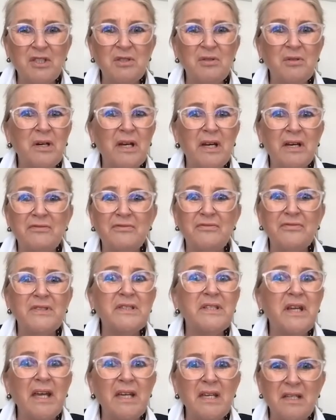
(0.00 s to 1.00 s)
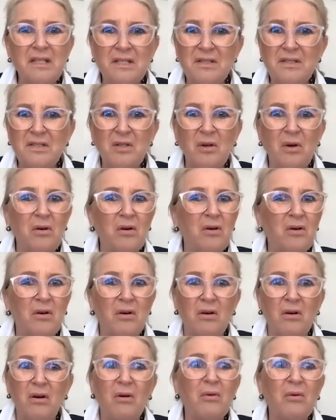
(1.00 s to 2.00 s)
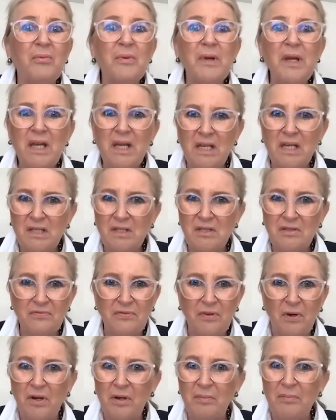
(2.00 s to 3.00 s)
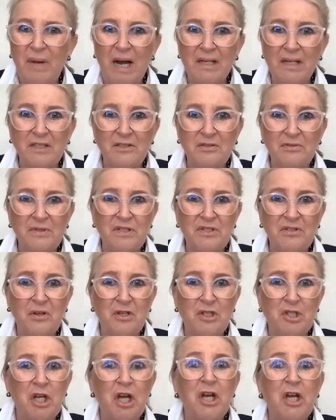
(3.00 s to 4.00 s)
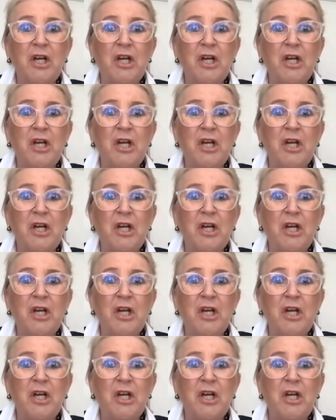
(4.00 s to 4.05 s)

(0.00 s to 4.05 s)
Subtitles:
you have days or weeks for a market research.